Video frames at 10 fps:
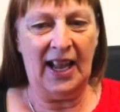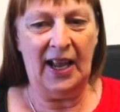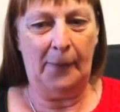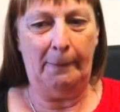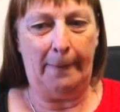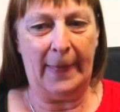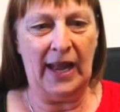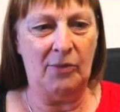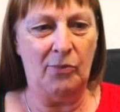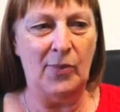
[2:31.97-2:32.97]

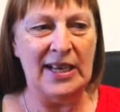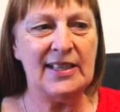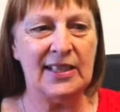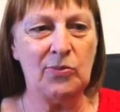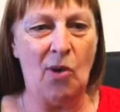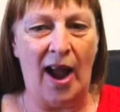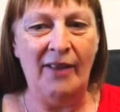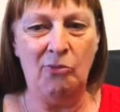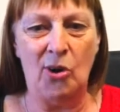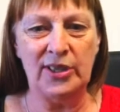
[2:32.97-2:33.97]
a minister's
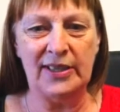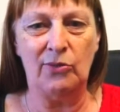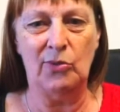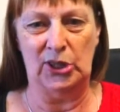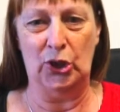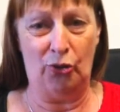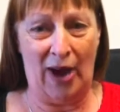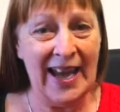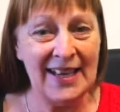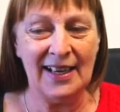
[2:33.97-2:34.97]
wife, was
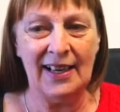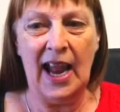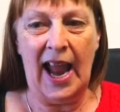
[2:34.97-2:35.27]
great,